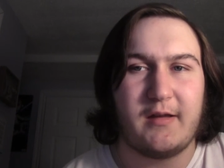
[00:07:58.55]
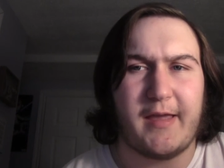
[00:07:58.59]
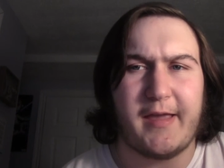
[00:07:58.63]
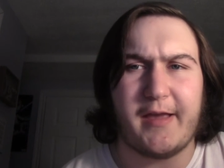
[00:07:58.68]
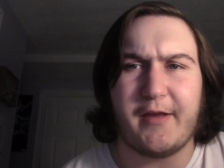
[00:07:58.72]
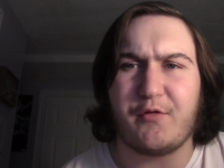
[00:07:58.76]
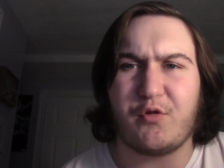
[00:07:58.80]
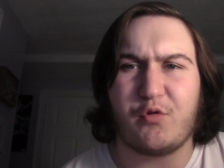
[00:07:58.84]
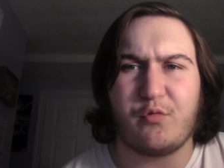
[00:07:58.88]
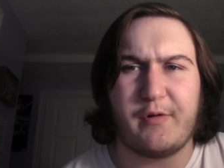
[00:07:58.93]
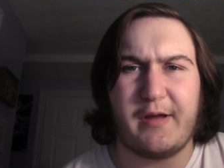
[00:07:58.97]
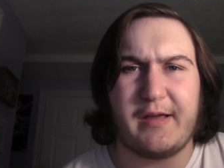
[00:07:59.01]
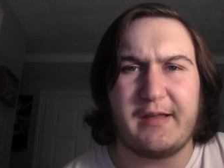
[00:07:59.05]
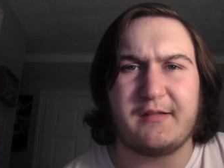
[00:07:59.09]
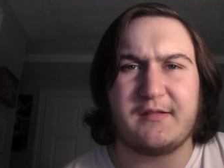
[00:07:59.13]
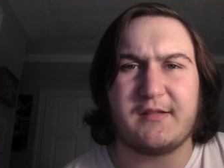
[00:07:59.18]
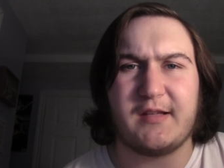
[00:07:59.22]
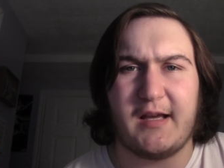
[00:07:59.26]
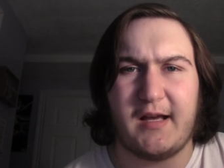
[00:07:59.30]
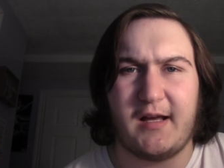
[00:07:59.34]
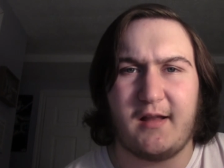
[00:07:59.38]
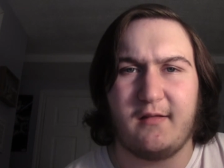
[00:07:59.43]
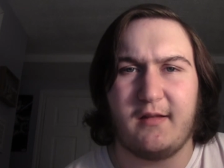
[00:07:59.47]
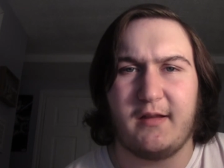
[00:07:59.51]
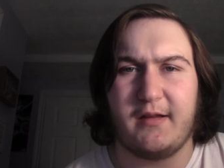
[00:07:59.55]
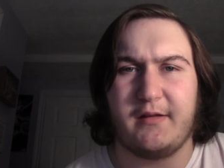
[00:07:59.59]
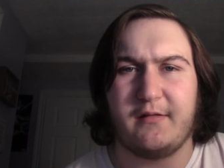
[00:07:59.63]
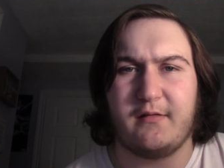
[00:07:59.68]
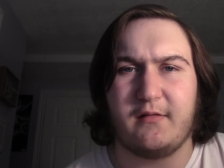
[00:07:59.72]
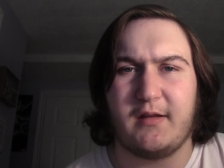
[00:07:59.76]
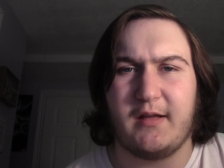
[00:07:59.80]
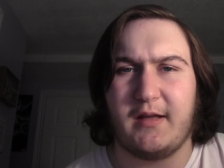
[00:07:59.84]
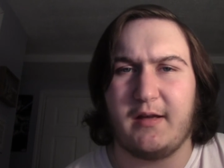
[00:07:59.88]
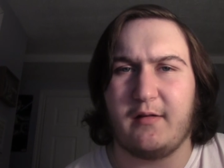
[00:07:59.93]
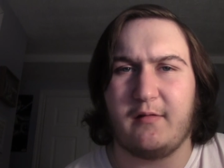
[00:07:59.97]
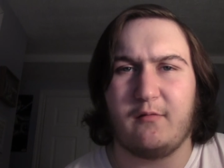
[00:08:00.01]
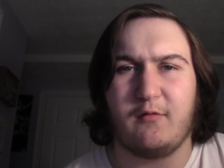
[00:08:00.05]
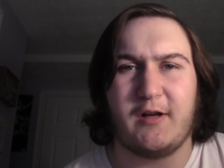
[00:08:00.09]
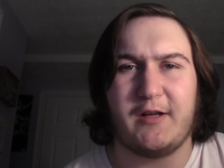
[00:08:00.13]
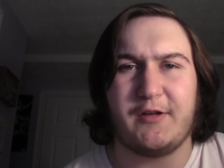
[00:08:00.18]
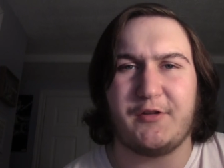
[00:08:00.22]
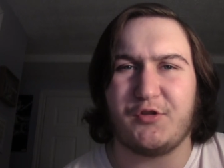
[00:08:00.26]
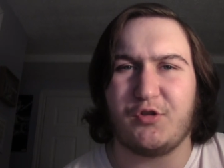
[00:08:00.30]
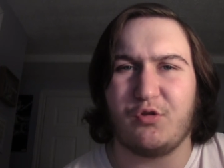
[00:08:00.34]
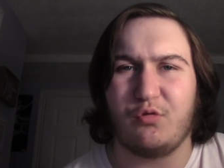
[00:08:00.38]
a great talent went